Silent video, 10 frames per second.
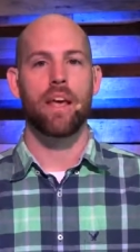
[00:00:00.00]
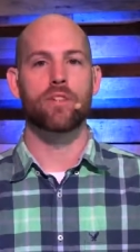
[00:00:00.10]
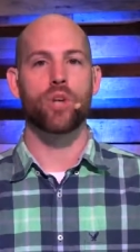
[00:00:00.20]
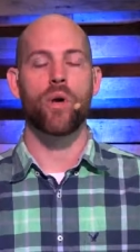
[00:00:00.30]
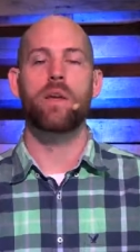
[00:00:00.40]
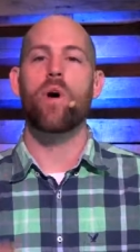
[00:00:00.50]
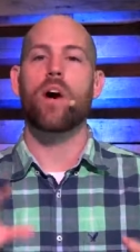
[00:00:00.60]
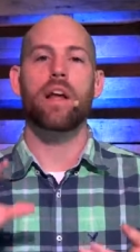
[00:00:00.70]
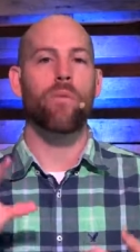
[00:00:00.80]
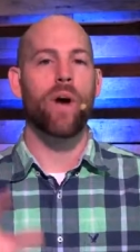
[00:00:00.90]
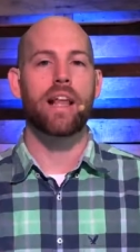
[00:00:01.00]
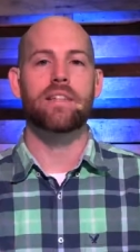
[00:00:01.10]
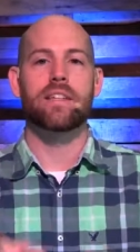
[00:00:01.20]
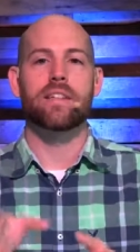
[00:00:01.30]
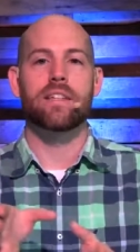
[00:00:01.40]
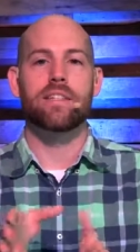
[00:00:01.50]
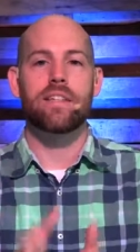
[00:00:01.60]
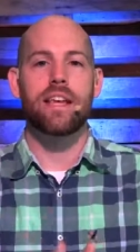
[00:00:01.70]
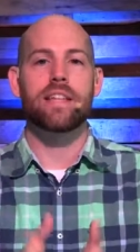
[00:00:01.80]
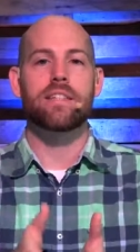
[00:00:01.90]
And so he had already ready to, to
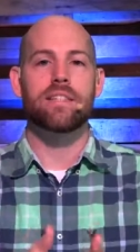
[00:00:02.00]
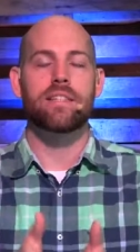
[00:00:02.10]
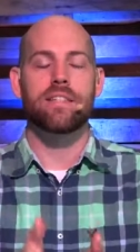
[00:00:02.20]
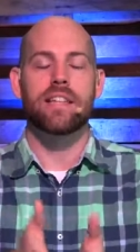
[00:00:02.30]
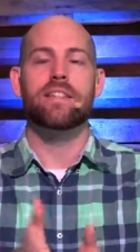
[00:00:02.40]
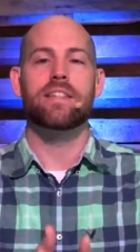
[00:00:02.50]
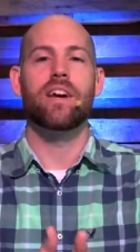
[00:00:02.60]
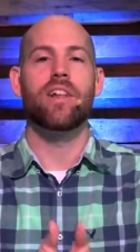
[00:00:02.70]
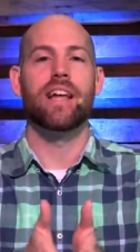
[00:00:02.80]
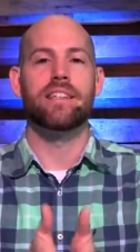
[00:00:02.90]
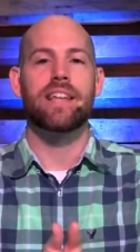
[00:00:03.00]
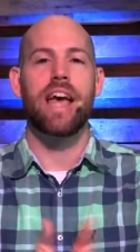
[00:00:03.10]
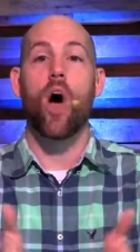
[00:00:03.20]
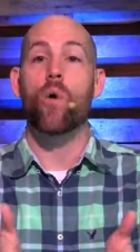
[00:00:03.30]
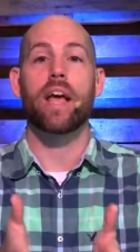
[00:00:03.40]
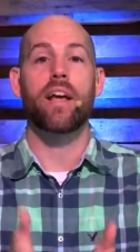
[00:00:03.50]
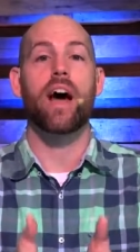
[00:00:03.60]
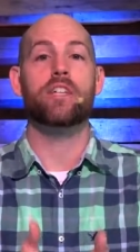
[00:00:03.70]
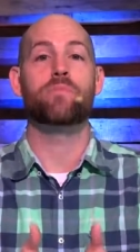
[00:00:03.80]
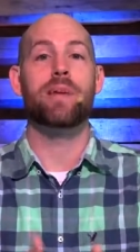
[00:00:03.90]
sit and to sit still and say, okay,
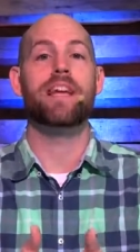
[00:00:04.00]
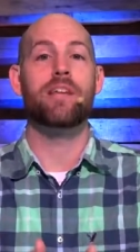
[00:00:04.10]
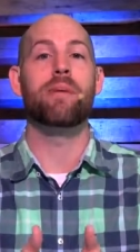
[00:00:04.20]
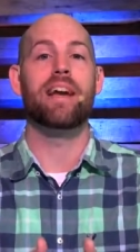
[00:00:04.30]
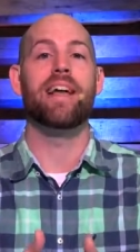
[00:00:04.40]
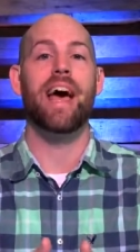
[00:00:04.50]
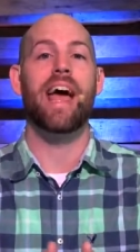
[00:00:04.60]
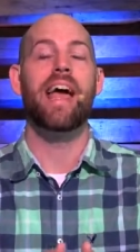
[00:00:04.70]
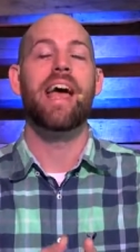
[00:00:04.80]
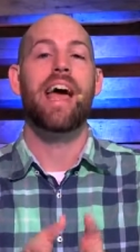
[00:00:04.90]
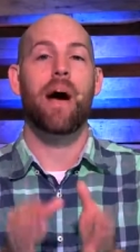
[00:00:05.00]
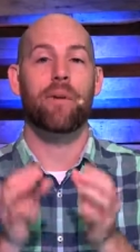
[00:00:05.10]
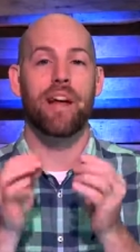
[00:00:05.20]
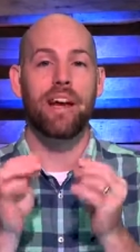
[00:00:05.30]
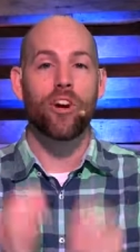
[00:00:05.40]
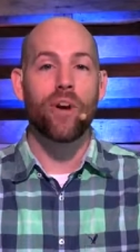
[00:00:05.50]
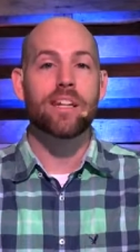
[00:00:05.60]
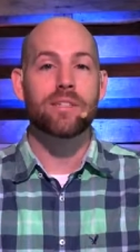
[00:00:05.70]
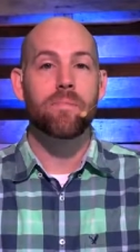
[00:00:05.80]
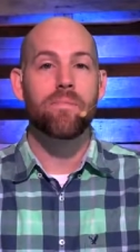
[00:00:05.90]
God is speaking to me today. I'm going to hear
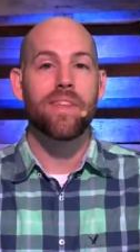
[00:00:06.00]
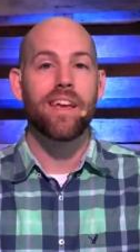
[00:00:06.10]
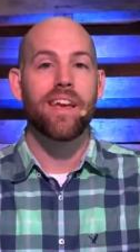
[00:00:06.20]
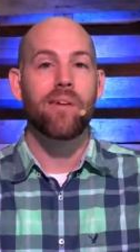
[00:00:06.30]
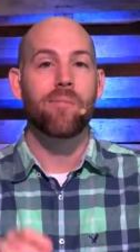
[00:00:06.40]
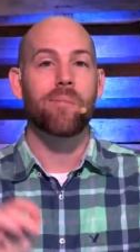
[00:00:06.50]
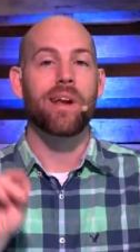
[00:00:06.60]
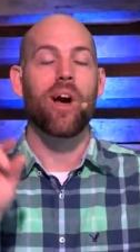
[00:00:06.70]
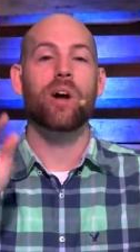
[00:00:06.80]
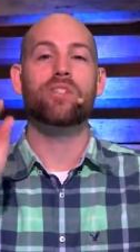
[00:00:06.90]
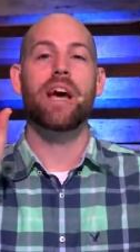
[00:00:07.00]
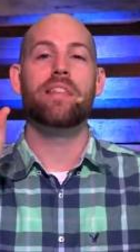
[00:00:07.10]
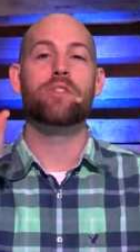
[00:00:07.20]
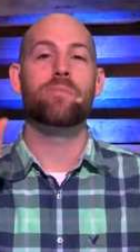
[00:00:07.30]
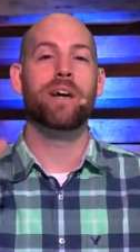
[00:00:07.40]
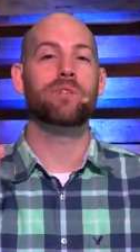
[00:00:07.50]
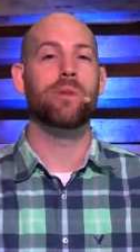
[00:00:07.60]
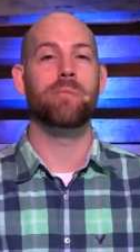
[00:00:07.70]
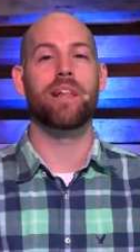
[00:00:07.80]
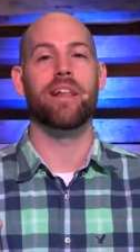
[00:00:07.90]
it. But he also had this
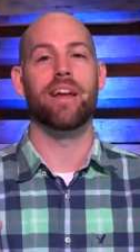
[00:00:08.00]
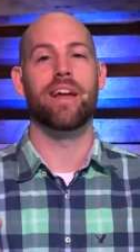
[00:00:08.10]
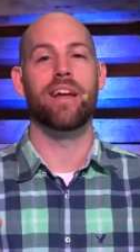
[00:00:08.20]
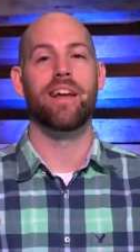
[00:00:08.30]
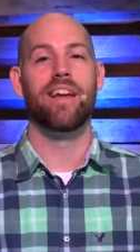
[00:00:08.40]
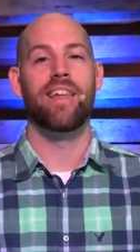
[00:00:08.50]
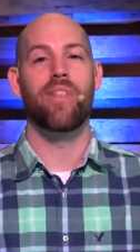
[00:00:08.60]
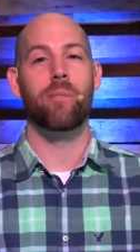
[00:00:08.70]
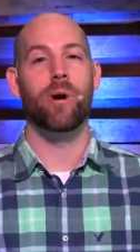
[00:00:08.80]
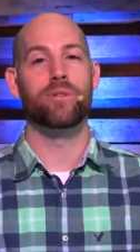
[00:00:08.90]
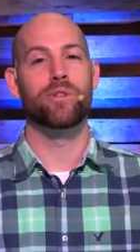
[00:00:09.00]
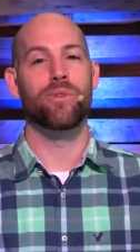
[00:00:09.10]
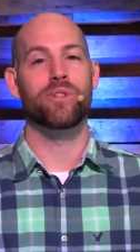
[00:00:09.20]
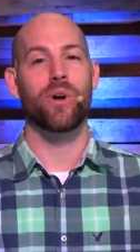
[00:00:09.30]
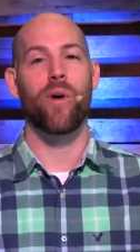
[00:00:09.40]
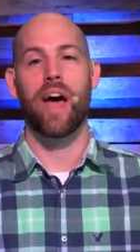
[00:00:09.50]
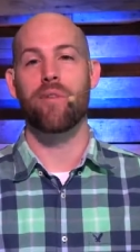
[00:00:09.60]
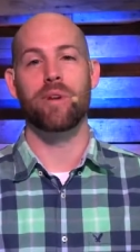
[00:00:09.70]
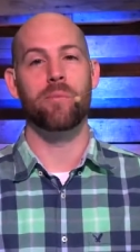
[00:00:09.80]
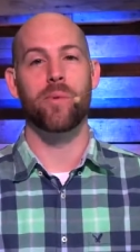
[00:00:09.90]
special ability that most of us don't
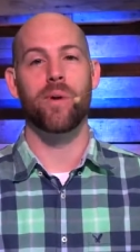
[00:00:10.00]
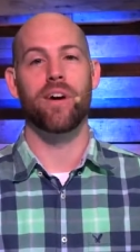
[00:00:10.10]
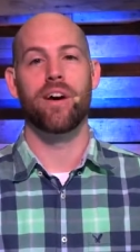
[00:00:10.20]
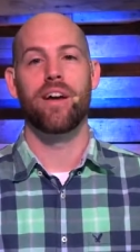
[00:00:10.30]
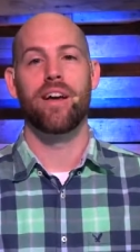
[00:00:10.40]
have anymore.